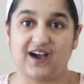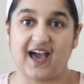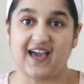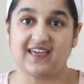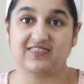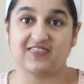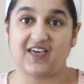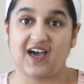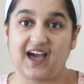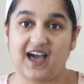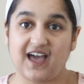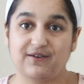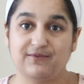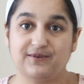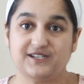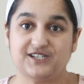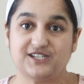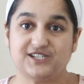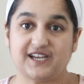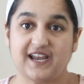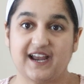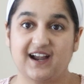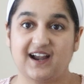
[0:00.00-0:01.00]
I thought I would
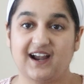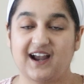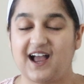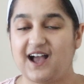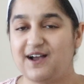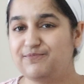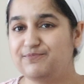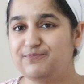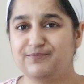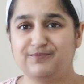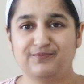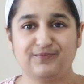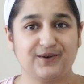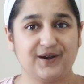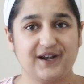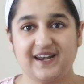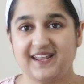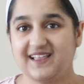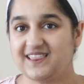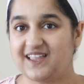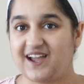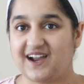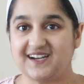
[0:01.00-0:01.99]
share a
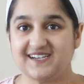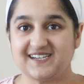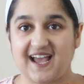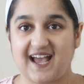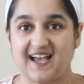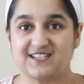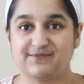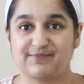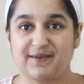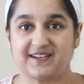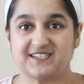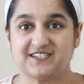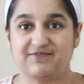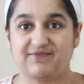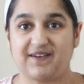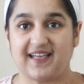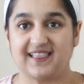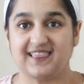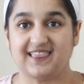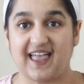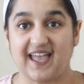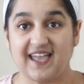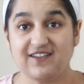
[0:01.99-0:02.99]
pretty large aspect of
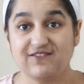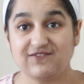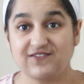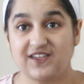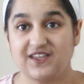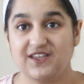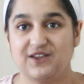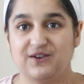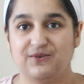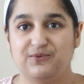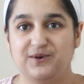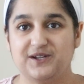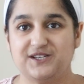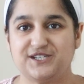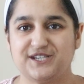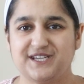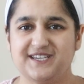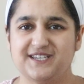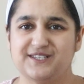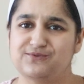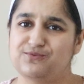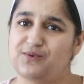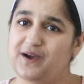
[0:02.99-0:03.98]
my life, which
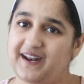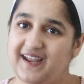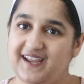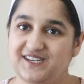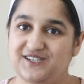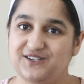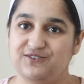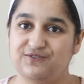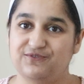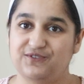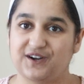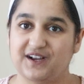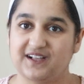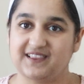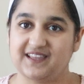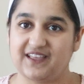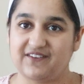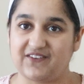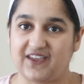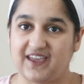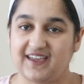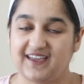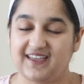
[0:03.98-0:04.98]
is what I do for a
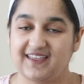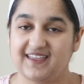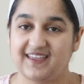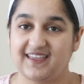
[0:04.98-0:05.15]
living.